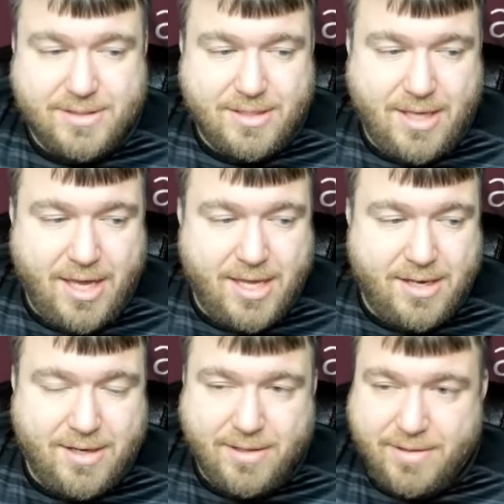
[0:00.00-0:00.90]

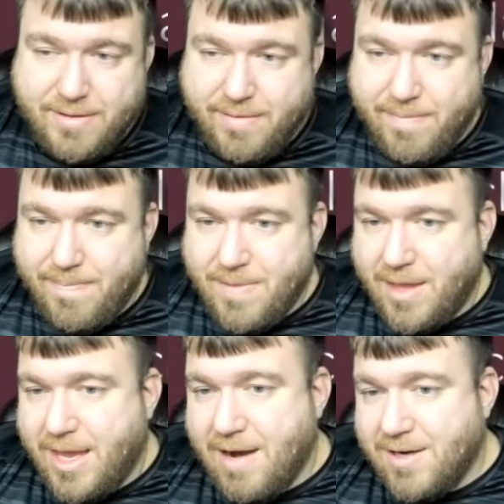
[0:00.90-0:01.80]
in
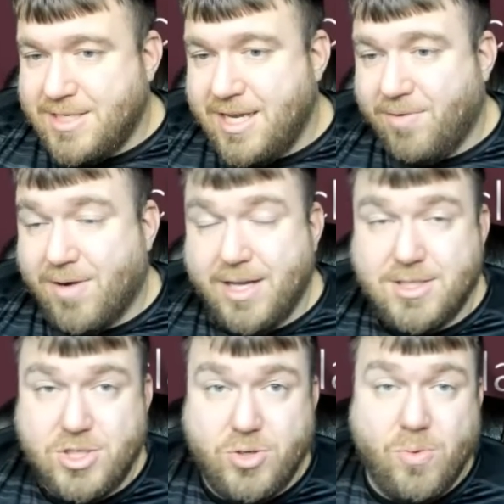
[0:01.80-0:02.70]
guaranteeing
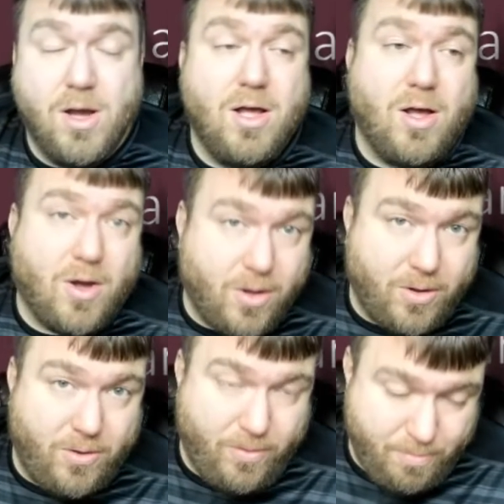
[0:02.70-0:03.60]
rights to
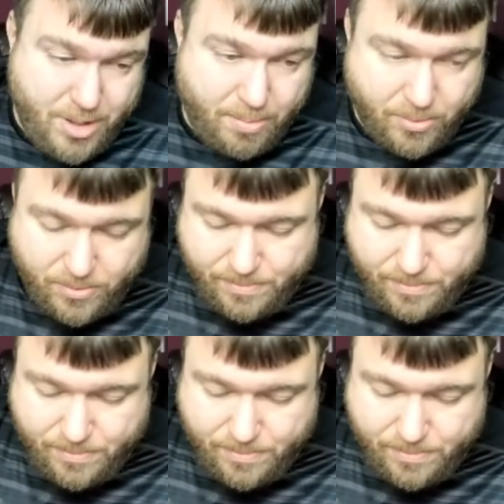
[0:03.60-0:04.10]
all people.